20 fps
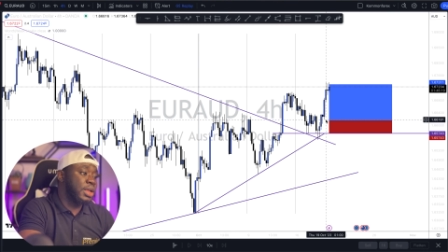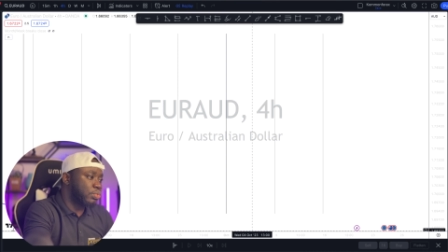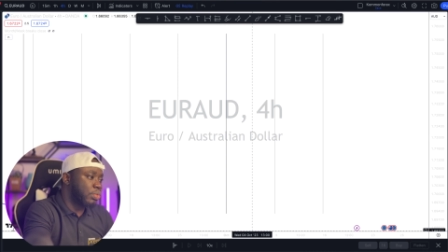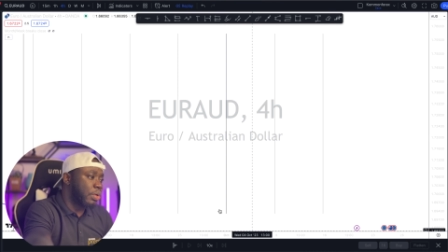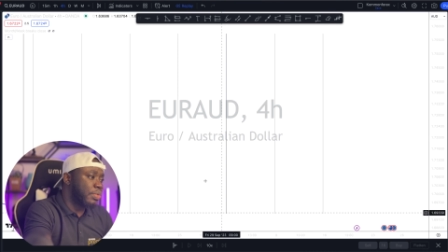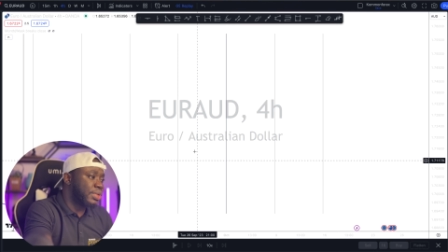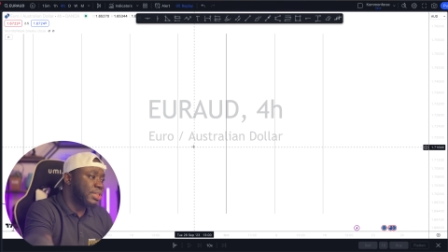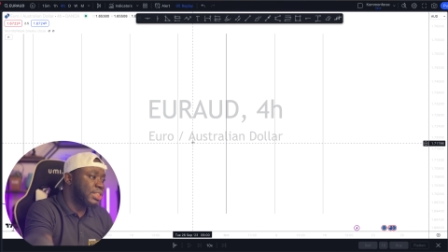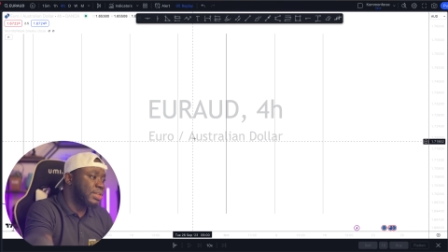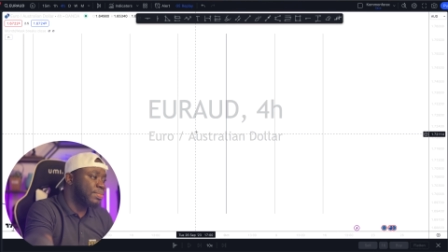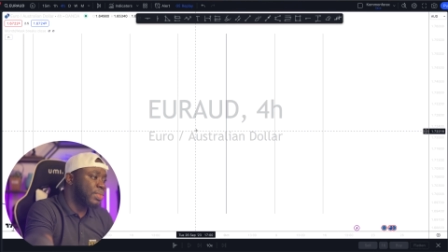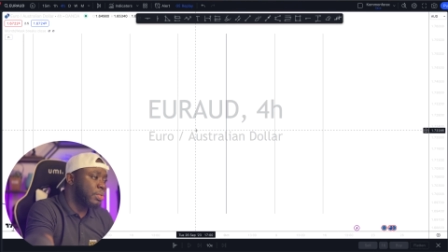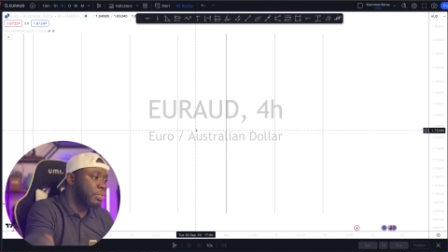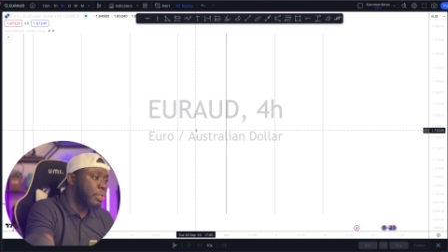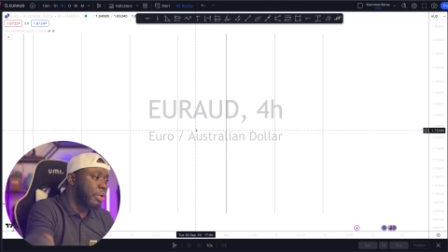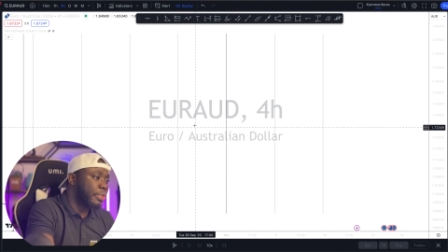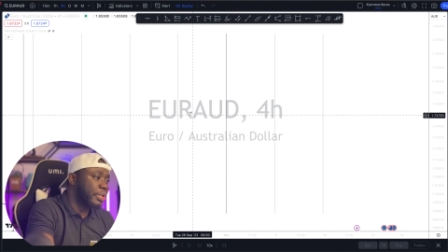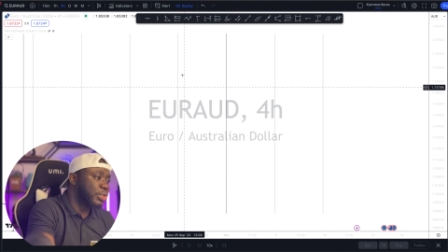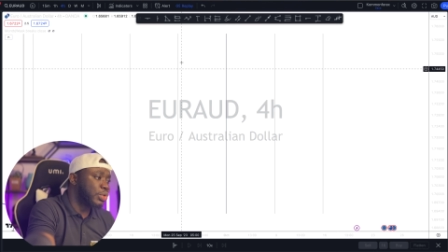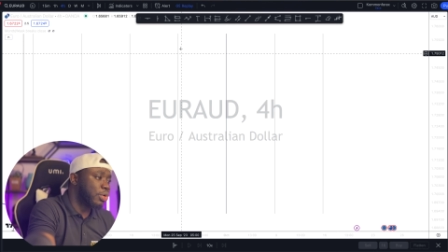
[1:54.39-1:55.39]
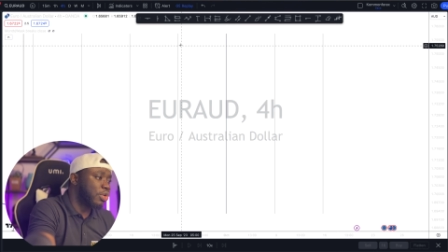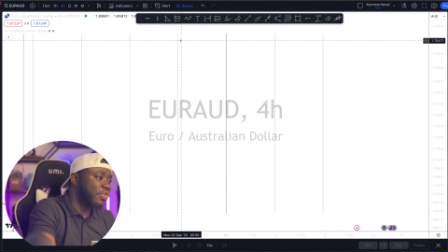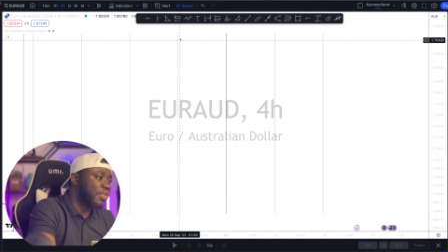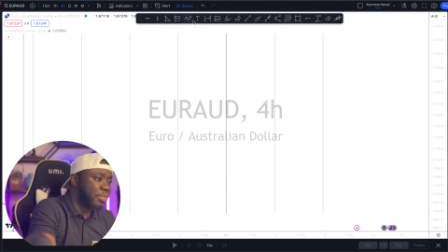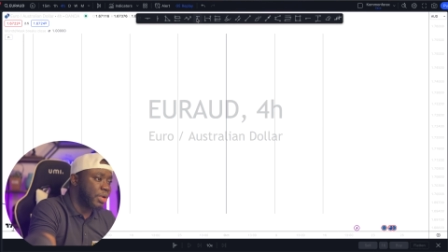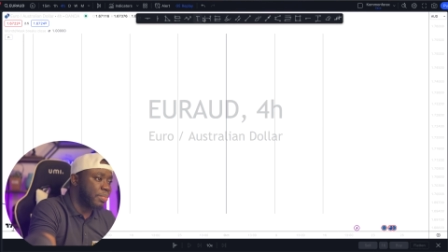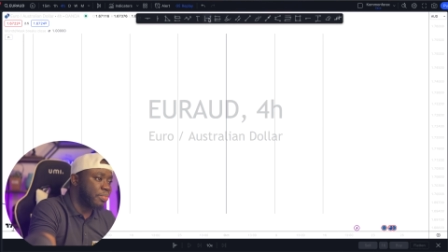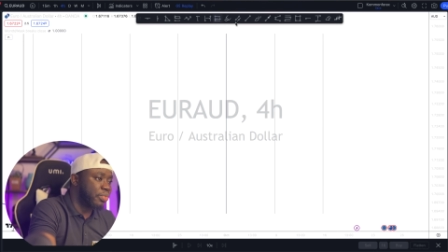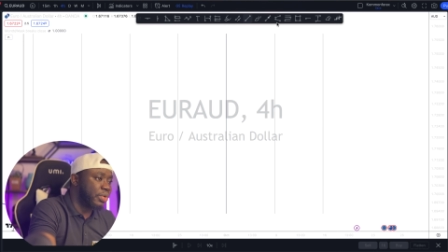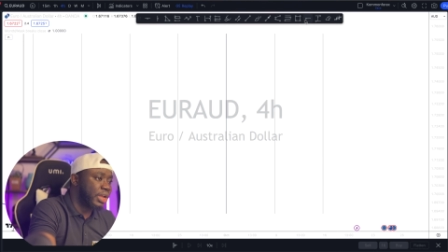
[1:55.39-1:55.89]
What we simply, when we talk of a
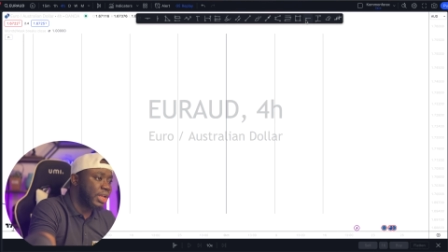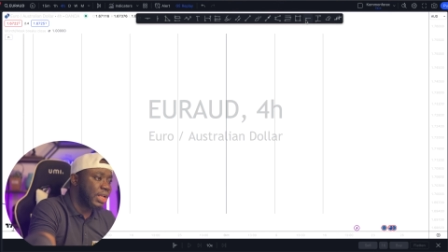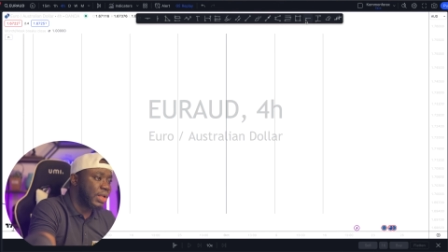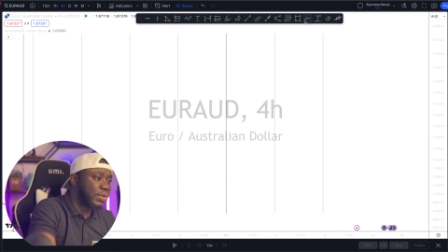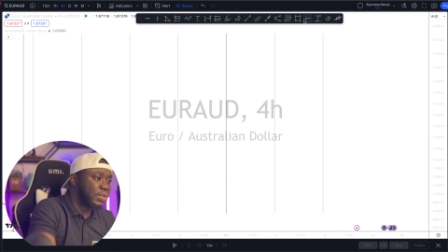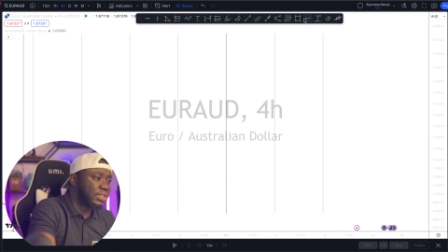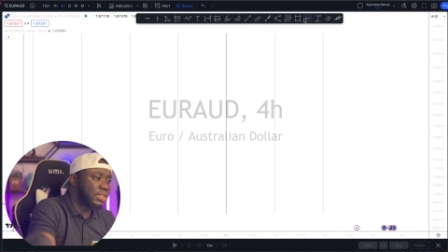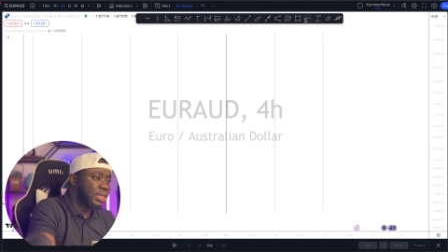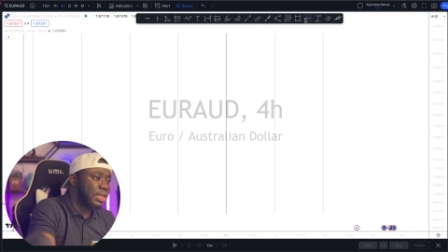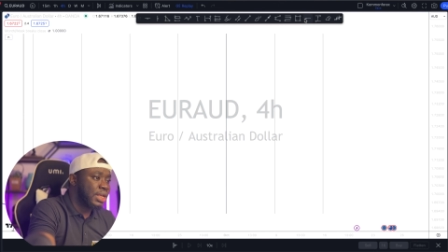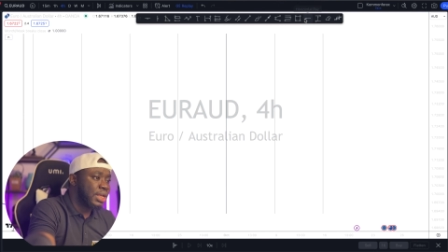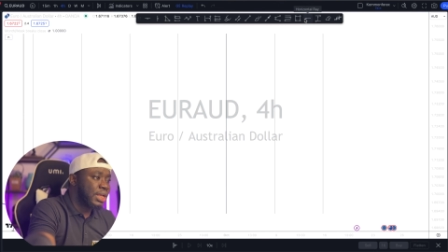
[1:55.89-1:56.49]
breakout,